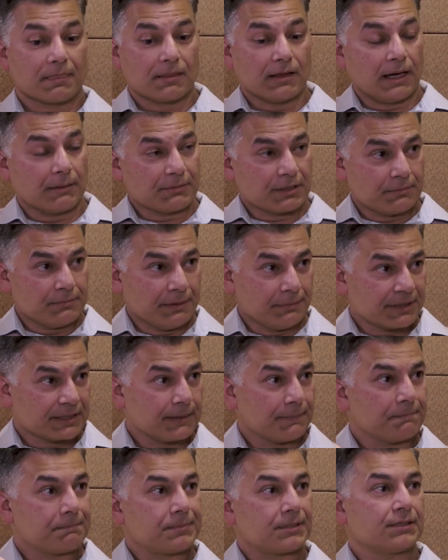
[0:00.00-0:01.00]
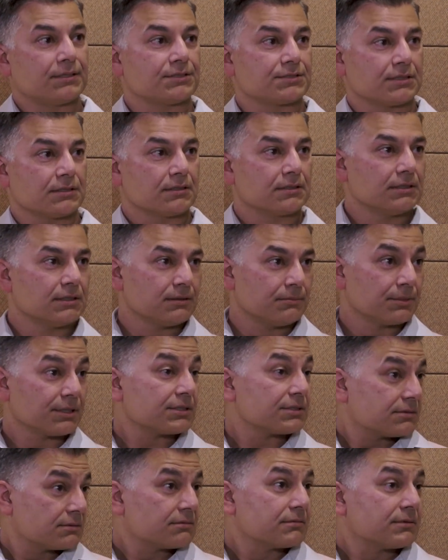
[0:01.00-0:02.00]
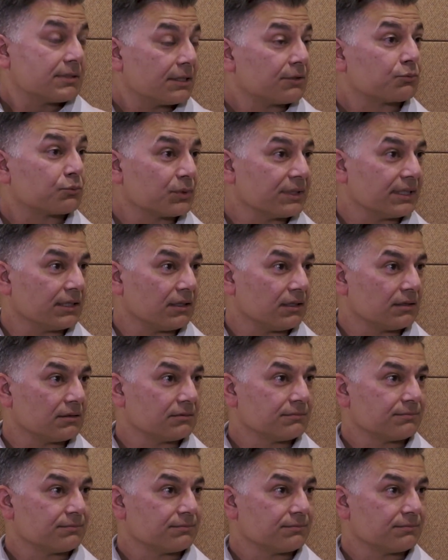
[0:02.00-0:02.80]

I'm going to mimic a person because they're real.